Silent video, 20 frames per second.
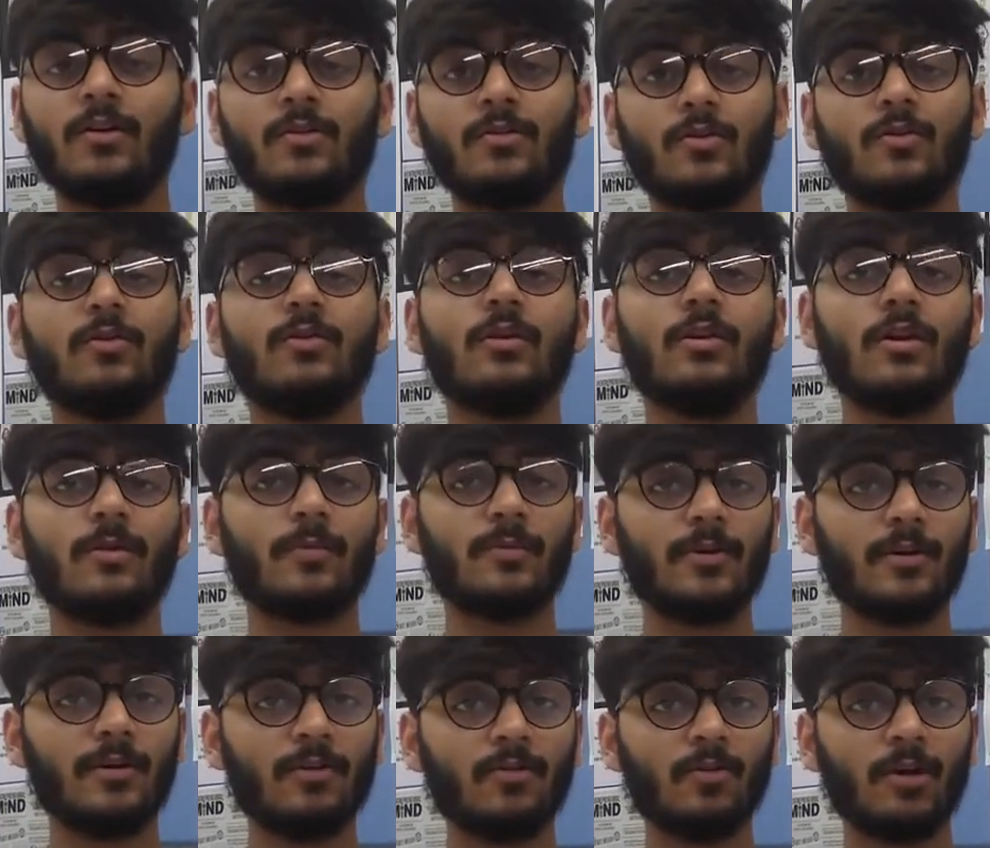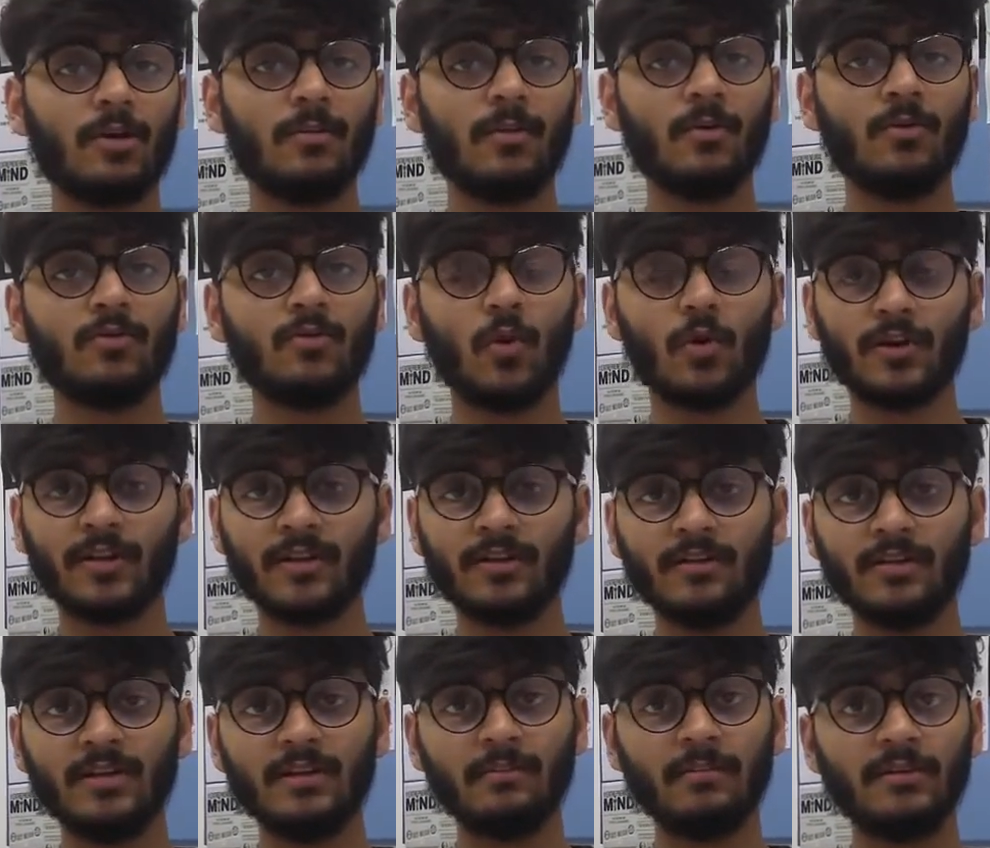So our project is all about
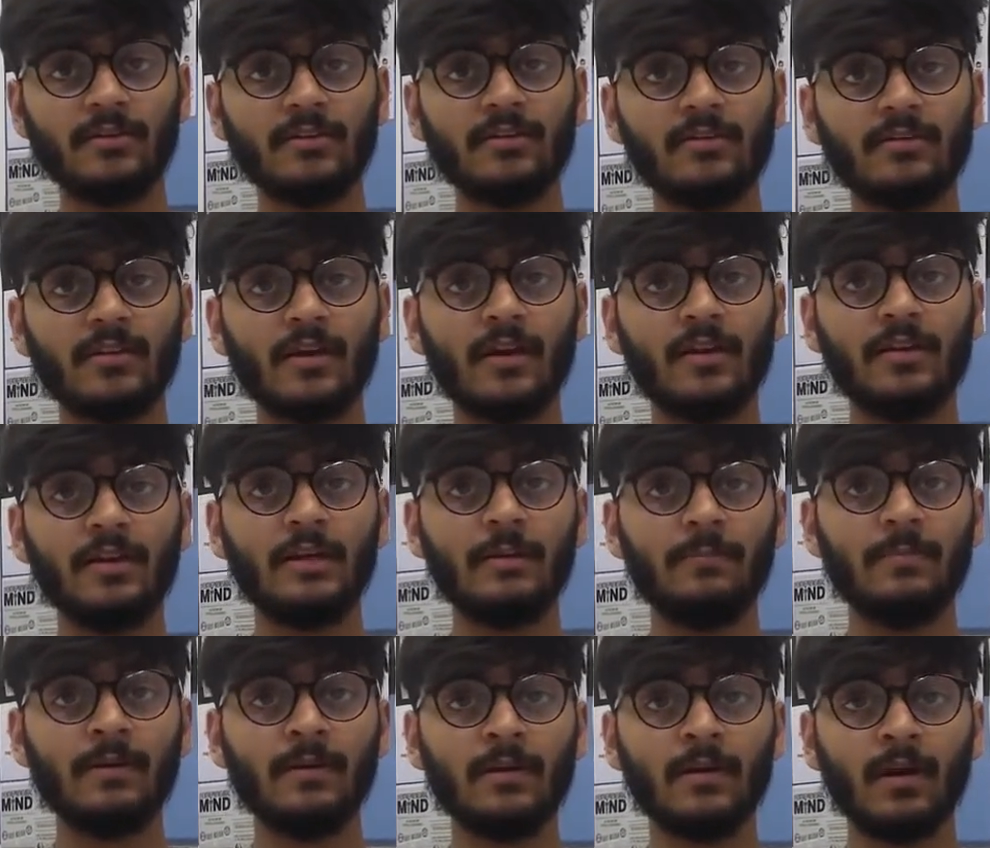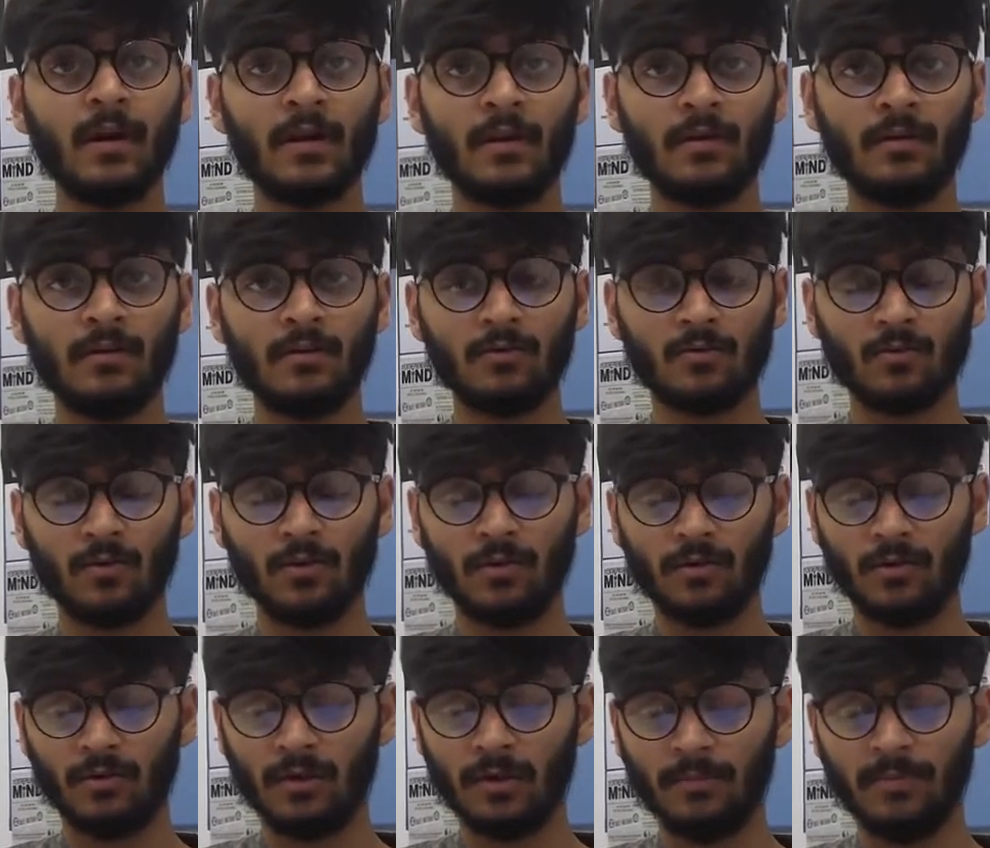sorting the images and keeping
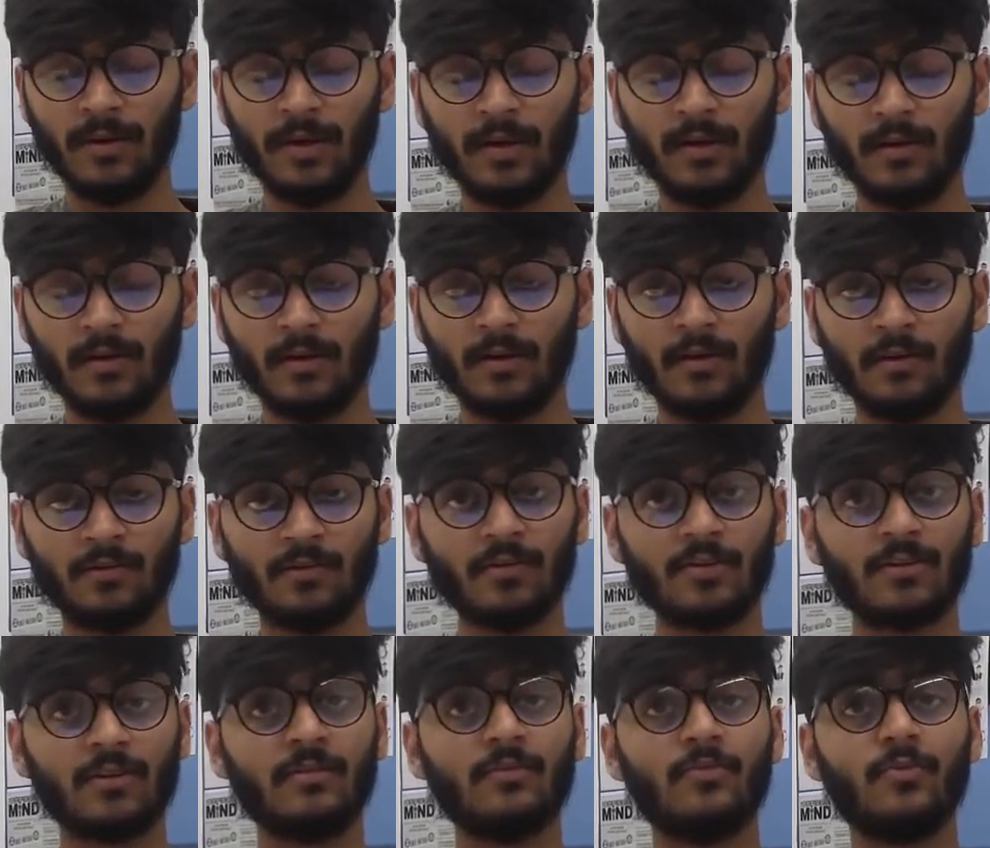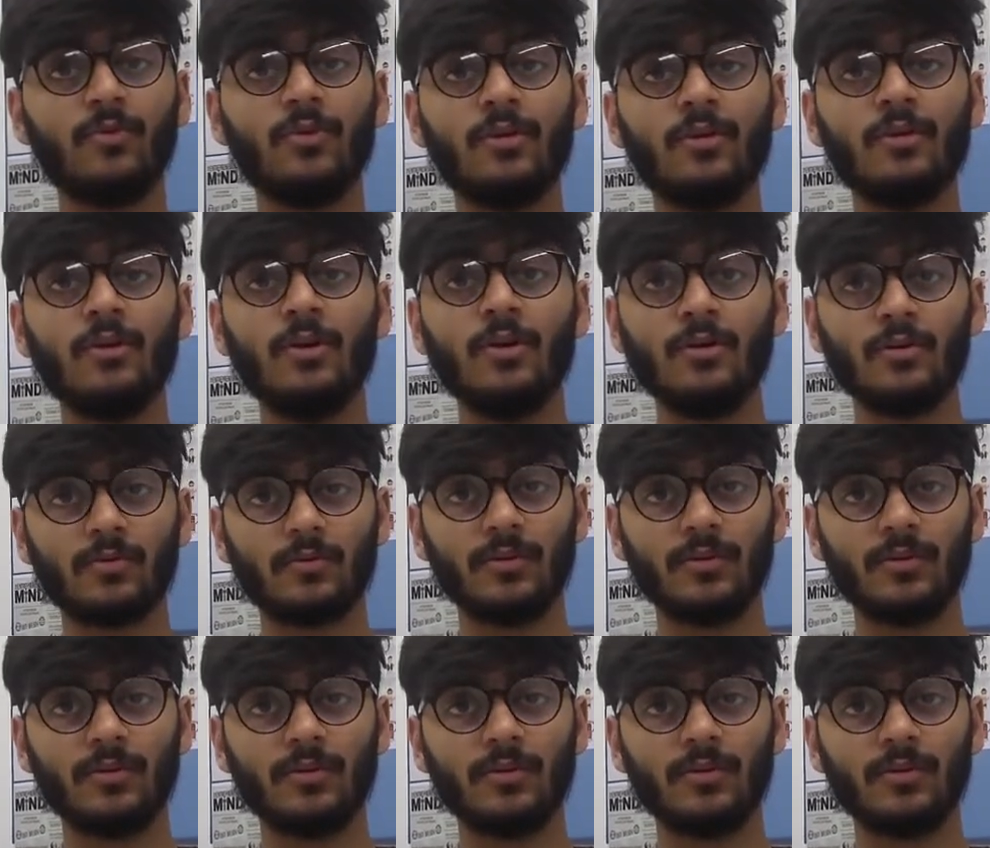it in a certain folder,